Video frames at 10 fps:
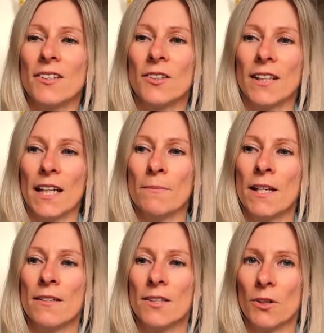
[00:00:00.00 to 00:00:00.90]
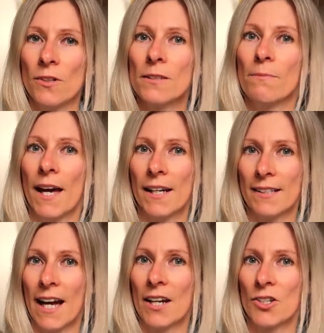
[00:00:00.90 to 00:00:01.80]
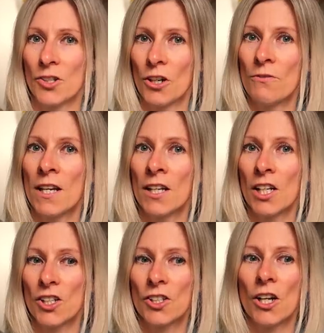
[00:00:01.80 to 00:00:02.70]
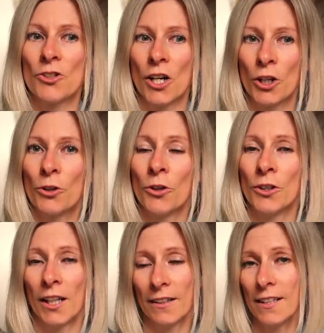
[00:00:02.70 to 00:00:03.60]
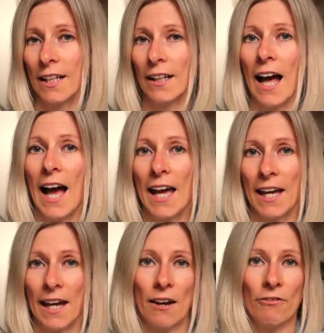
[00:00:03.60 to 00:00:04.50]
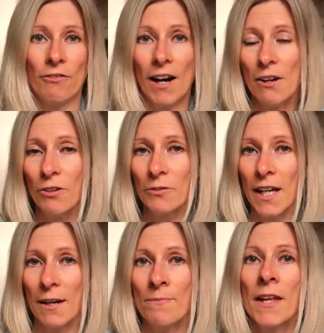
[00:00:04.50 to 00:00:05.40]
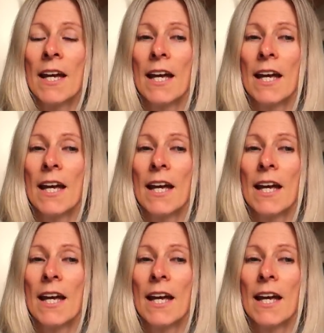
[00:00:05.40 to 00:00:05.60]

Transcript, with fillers: So that means those bags are serving such a good deal. I have 5 of them.